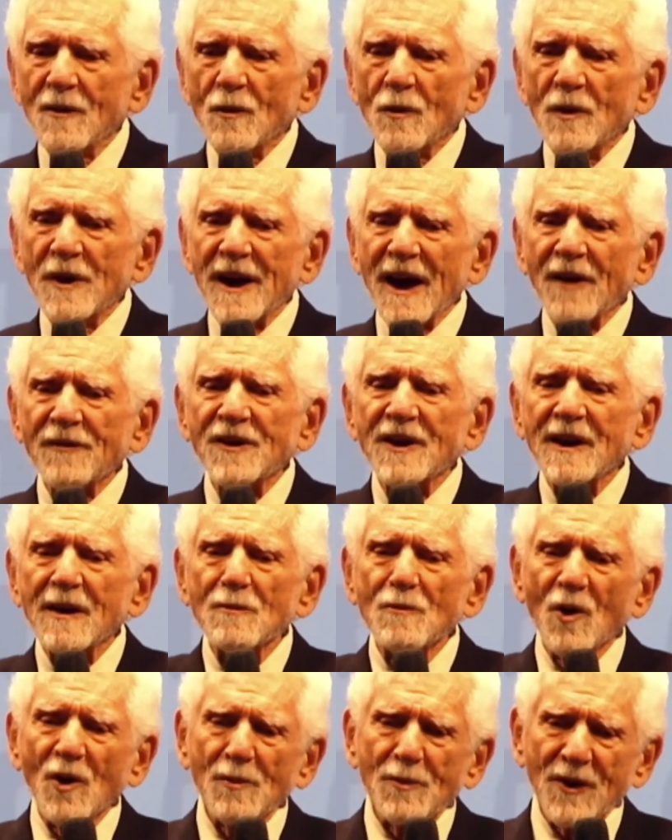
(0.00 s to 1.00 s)
We have to
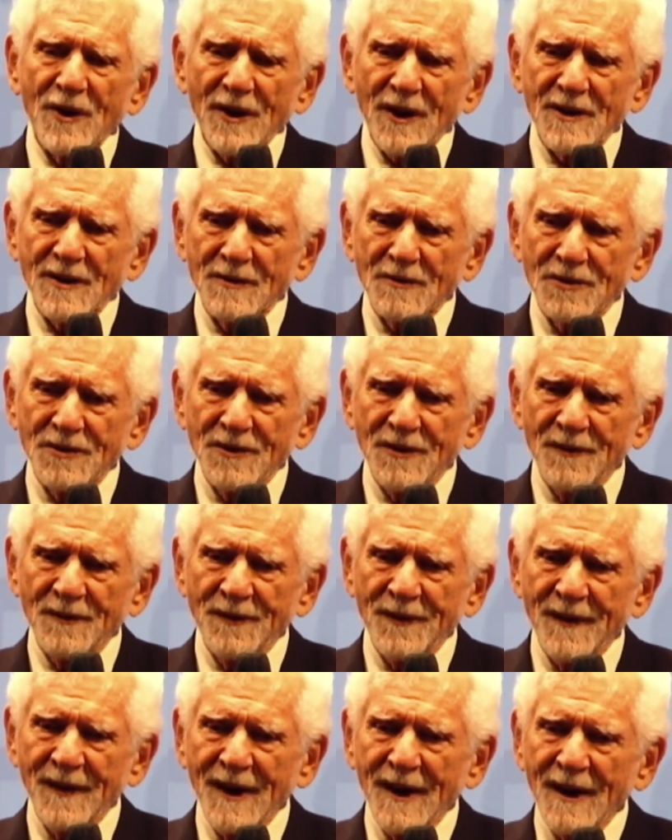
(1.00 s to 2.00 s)
get more productive.
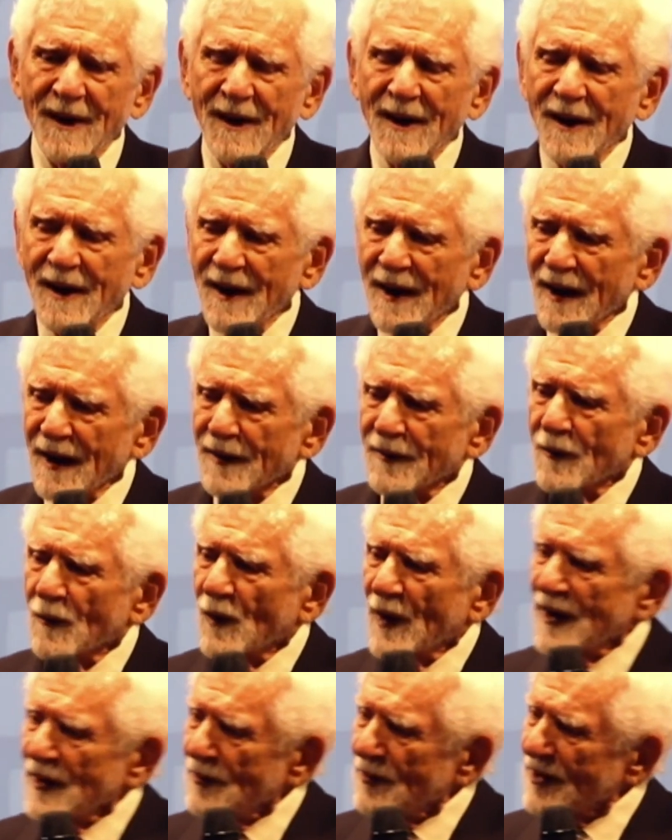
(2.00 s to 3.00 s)
And the
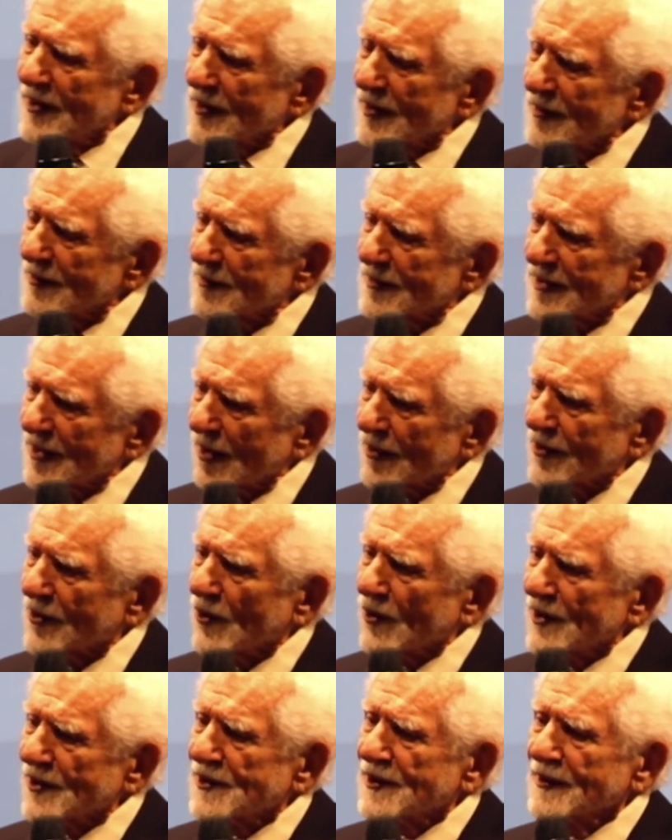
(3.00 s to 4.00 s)
way we are, are
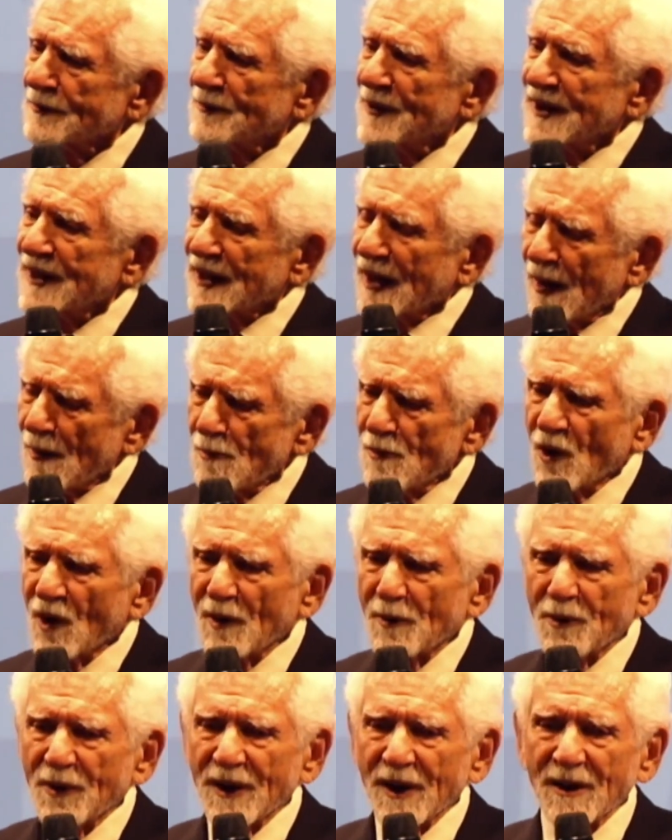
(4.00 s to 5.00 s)
going to become
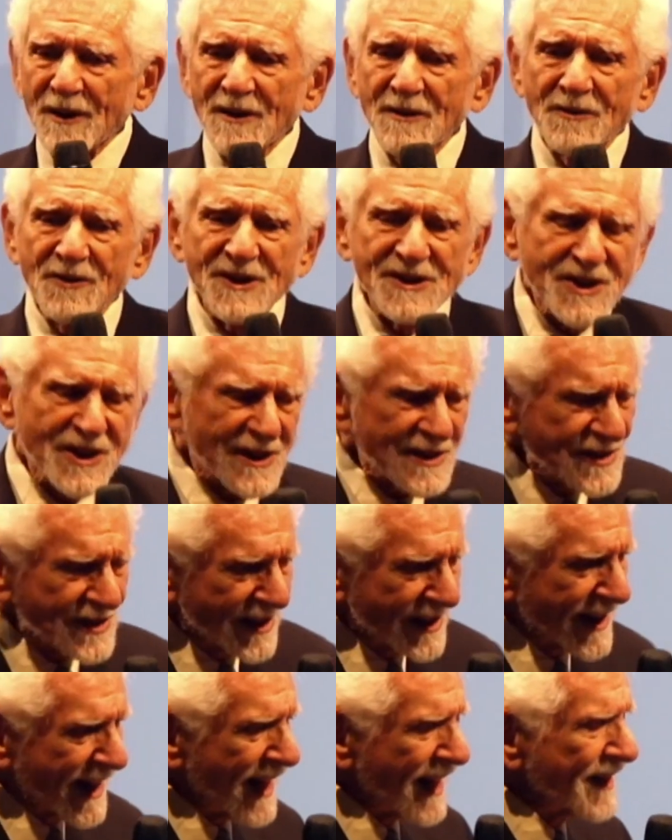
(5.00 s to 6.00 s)
more productive is just
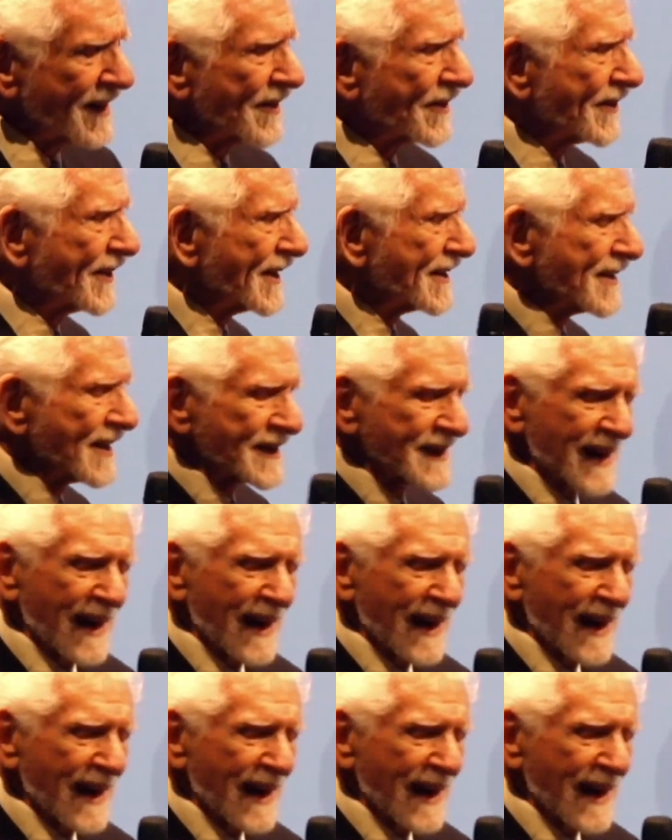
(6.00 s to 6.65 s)
the kind of thing that's